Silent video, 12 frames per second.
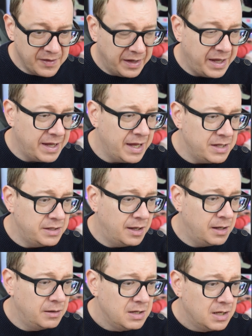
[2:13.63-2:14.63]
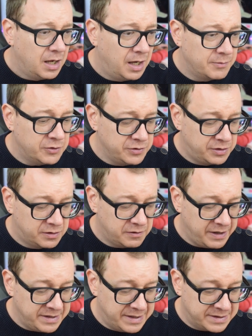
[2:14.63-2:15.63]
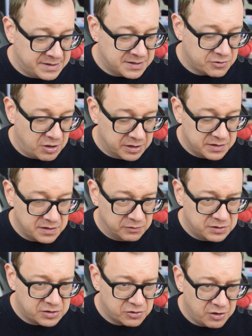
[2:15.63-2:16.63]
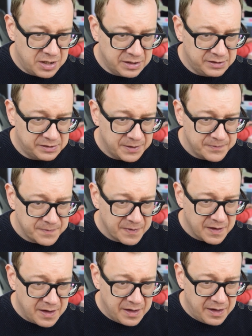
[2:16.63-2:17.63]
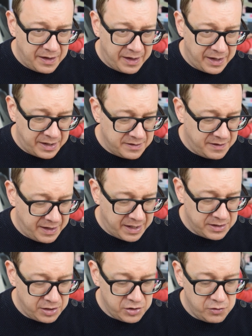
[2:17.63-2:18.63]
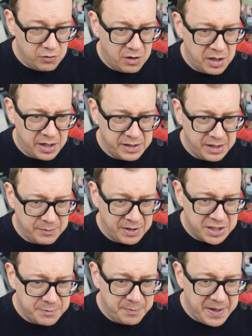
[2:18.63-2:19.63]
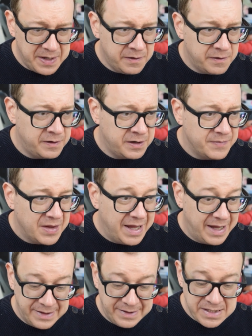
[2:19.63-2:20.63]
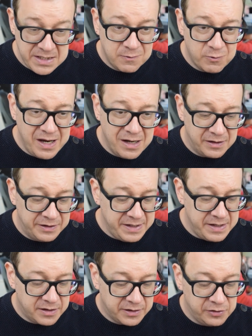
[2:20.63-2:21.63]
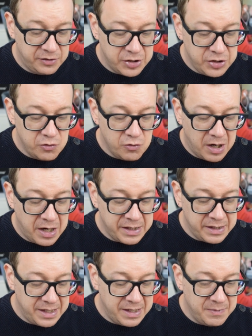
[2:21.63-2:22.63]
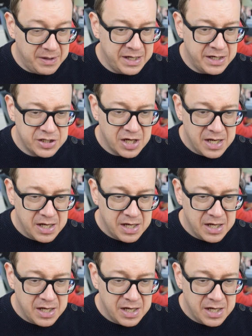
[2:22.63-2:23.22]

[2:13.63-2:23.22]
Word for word: And I'm going to create that struct. So struct and then UI image picker. And this will adhere to the UI image,